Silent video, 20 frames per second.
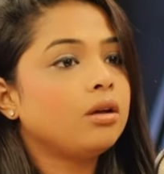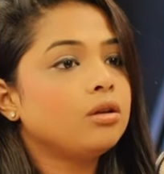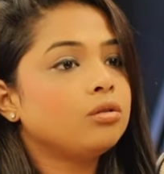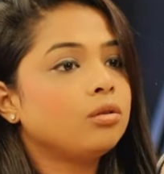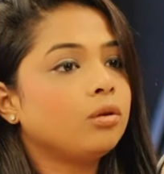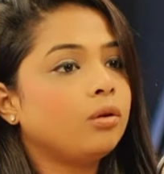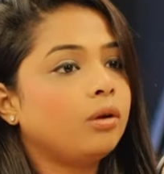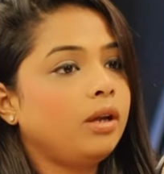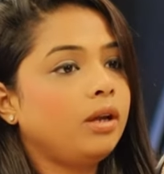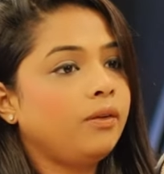
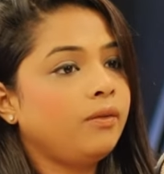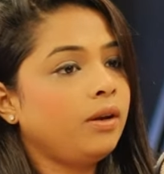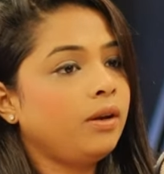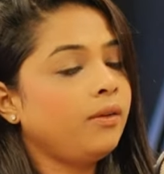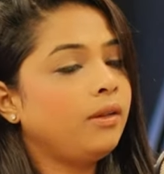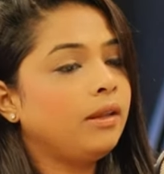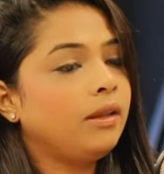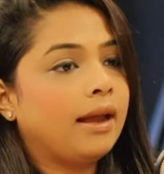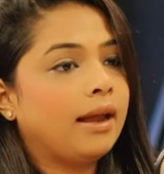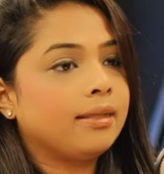so even
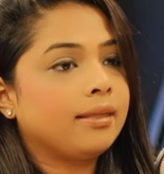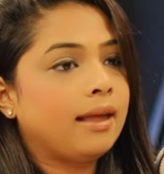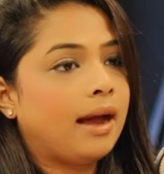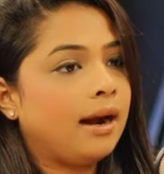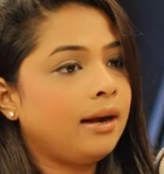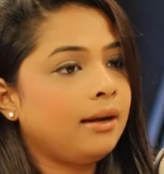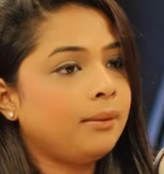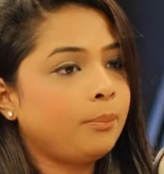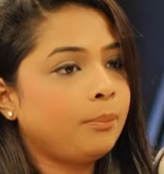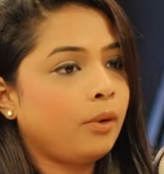at
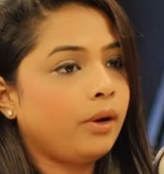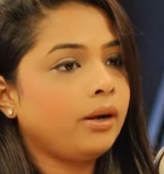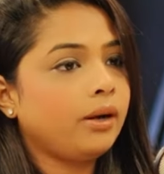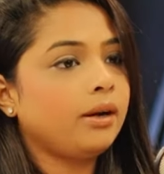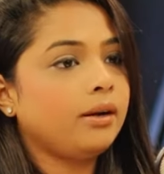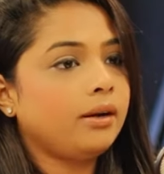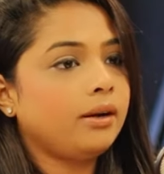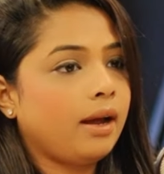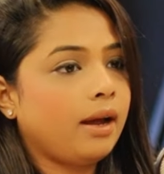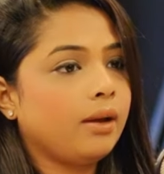that
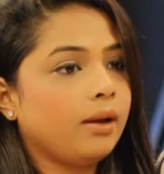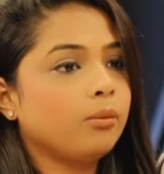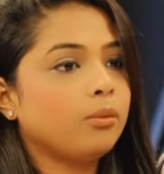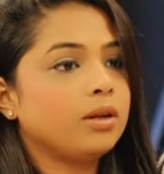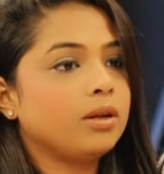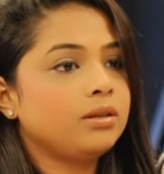point in time,